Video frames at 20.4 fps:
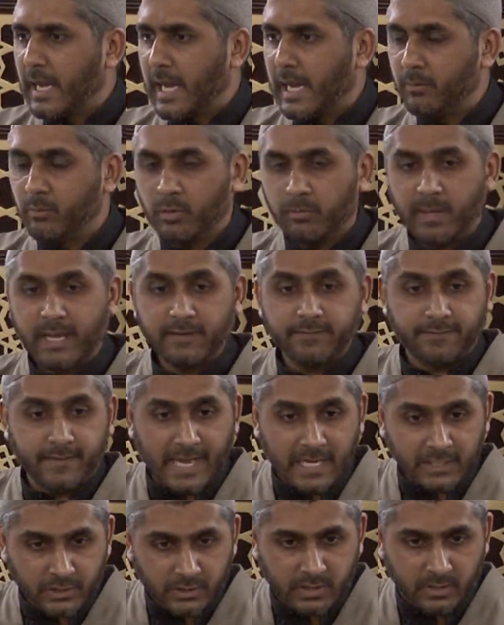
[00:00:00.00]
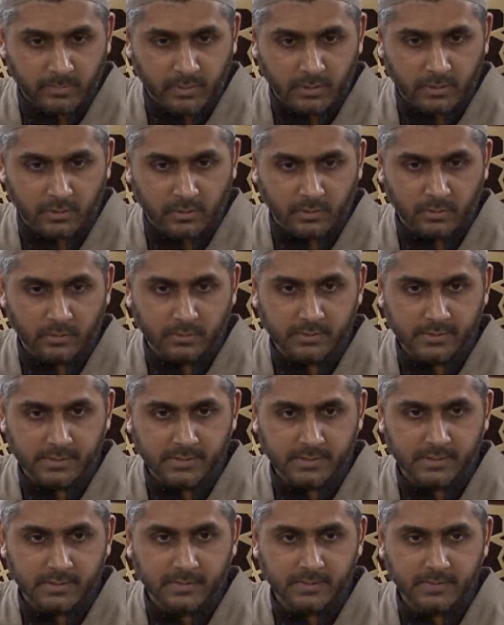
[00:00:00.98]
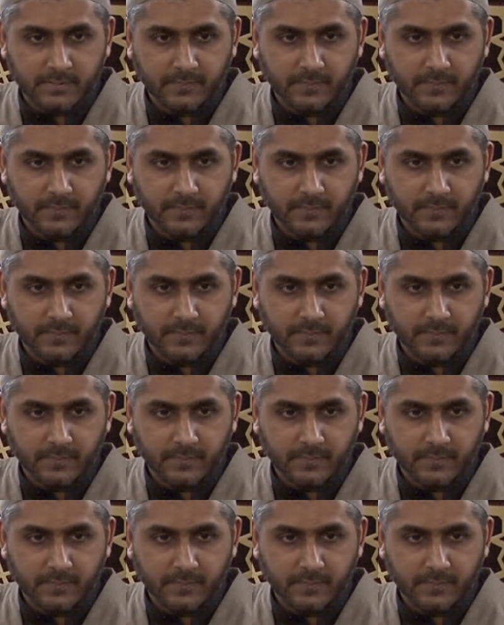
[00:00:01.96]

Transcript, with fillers: And we'll buy fashionable clothes.